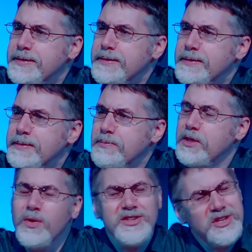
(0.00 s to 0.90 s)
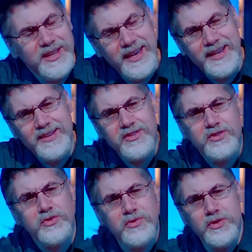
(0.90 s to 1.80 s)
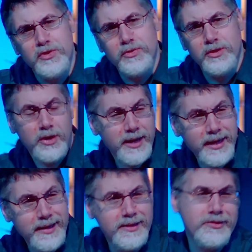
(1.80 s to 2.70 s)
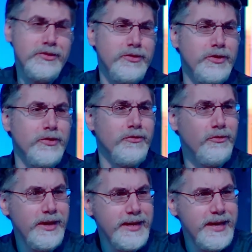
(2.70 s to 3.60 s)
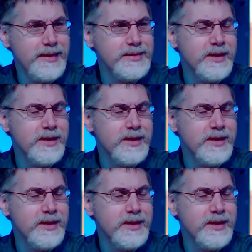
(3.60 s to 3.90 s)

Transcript: But the question is, do you look at it? Do you read it?